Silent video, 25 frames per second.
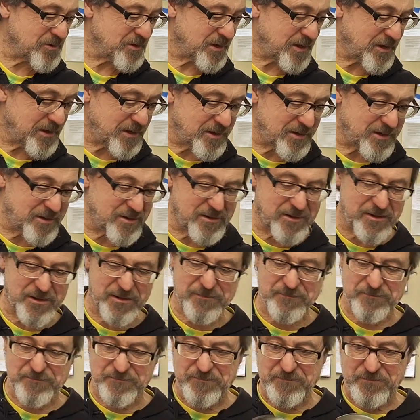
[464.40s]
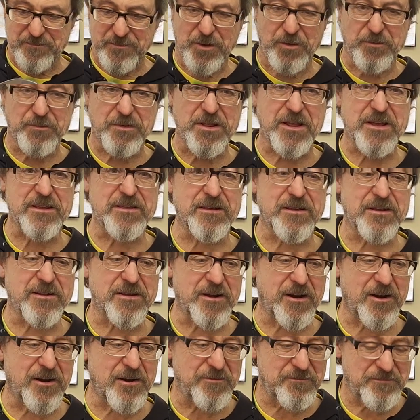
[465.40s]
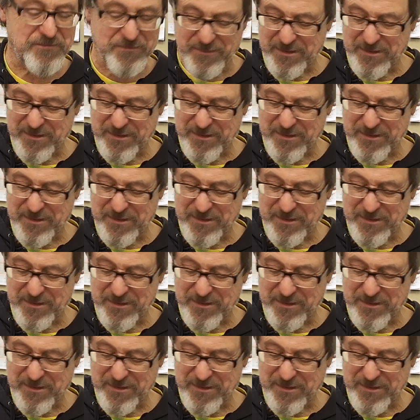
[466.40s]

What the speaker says: and hope you like the guitar,